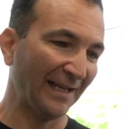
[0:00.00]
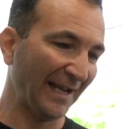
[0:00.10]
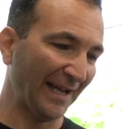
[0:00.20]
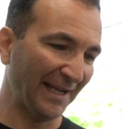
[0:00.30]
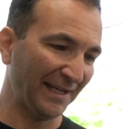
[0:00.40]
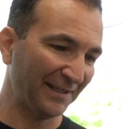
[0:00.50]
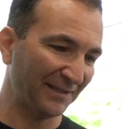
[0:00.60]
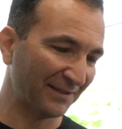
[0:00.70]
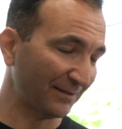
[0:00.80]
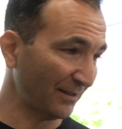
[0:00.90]

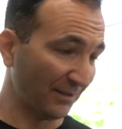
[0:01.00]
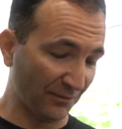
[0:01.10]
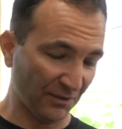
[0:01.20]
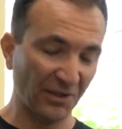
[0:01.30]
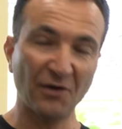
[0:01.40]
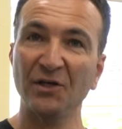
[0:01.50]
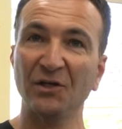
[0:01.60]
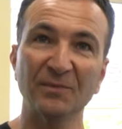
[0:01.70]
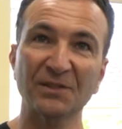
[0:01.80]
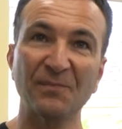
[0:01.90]
And there were no
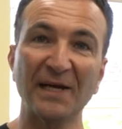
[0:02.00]
helmets